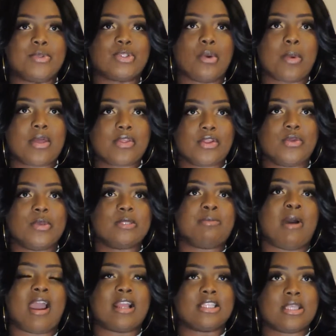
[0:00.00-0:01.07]
So whether you
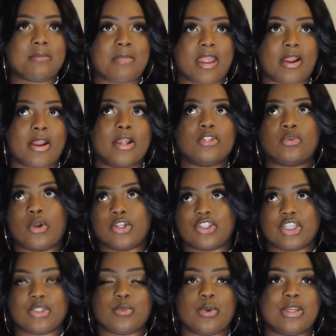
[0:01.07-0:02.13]
aspire to marriage or
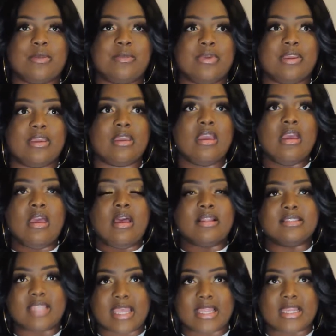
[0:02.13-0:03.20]
just want to be
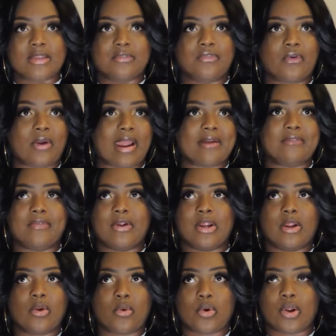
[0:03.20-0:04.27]
dating
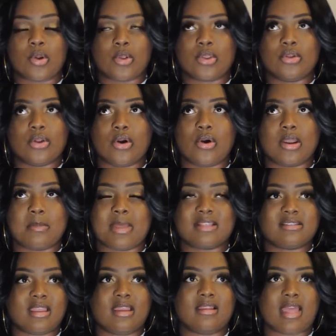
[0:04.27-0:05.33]
forever, or, and I'm
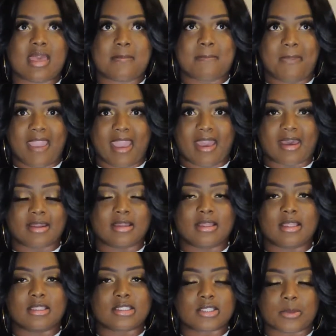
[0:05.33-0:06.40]
not saying that bad.
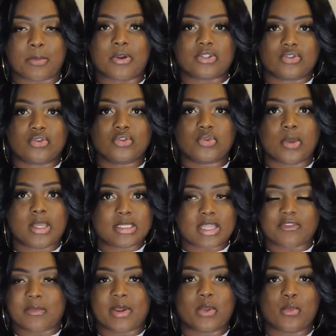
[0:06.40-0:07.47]
It's your personal
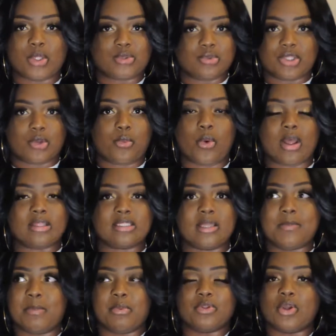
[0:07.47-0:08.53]
choice. Everybody wants want.
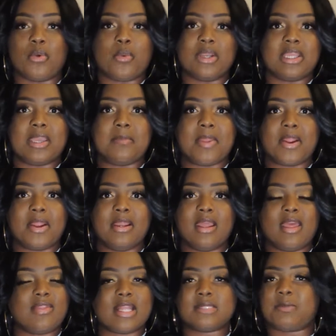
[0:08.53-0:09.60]
Some people don't want to get married,
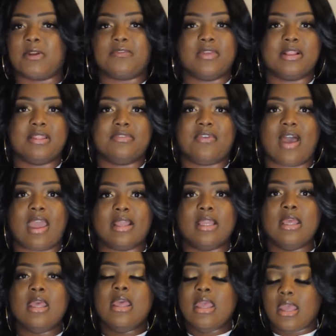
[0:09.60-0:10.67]
and that's perfectly fine.
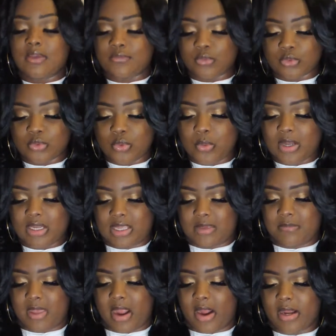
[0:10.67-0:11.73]
If you do want to
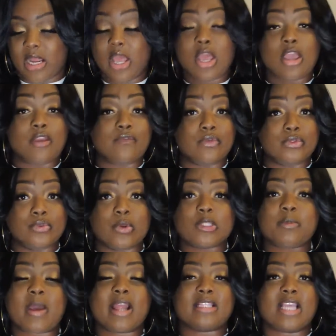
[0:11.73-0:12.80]
get married, if you do
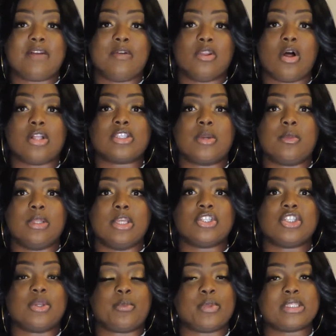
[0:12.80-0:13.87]
aspire to have a long-term
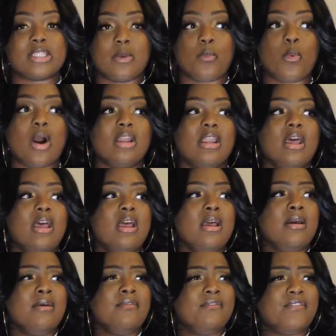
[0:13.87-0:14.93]
relationship with someone,
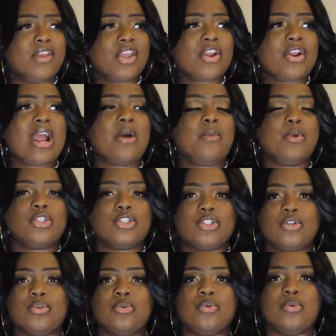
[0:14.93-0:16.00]
figure out
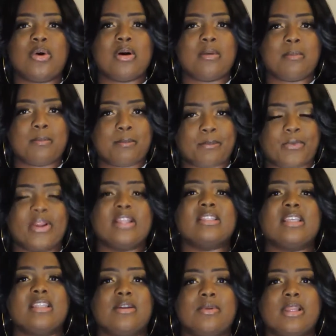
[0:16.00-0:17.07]
what you bring
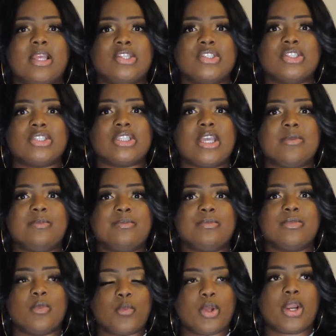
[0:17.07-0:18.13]
to the relationship.
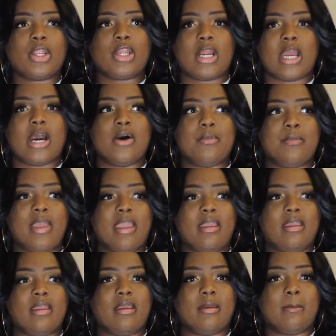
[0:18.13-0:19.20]
What are your
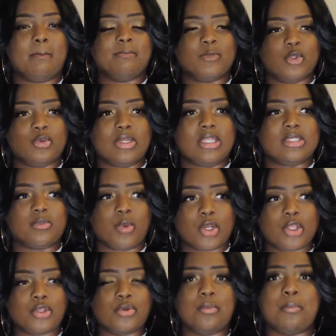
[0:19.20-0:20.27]
helpmate duties? What
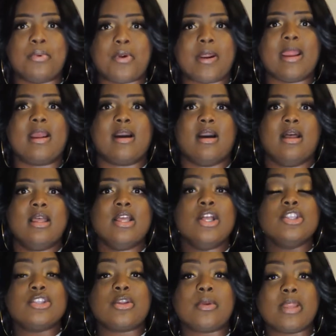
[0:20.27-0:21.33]
do you bring
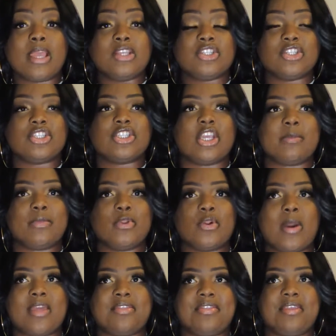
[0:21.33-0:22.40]
to the relationship?
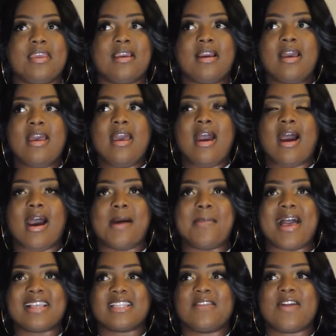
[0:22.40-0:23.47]
I think
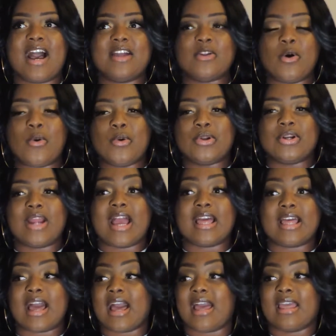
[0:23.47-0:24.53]
as I've gotten older,
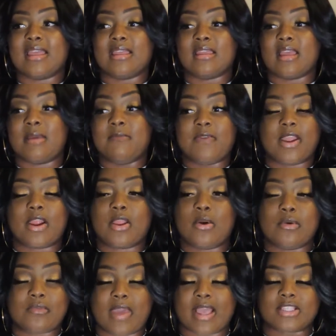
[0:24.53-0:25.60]
I am very
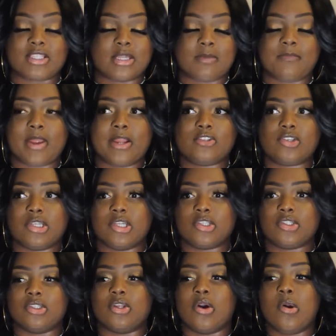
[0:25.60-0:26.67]
old-fashioned. I'm very
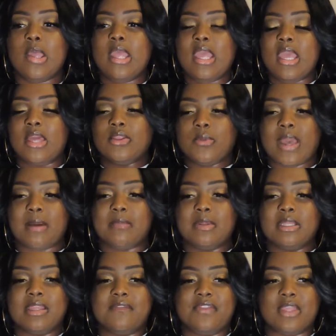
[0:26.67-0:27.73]
traditional in the way I
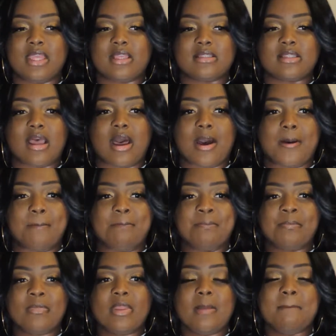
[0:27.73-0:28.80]
believe things.
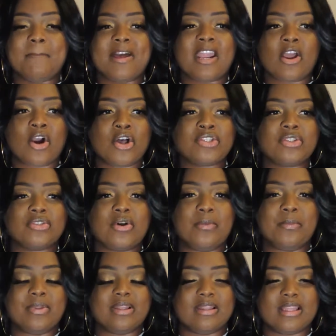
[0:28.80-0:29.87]
But I also
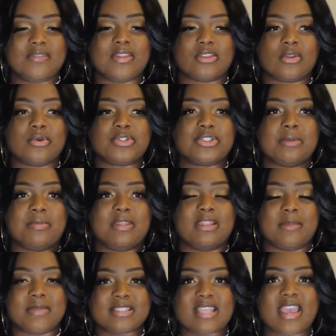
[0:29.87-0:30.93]
don't believe that those should be
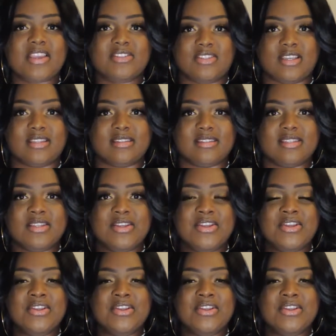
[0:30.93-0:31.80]
limitations.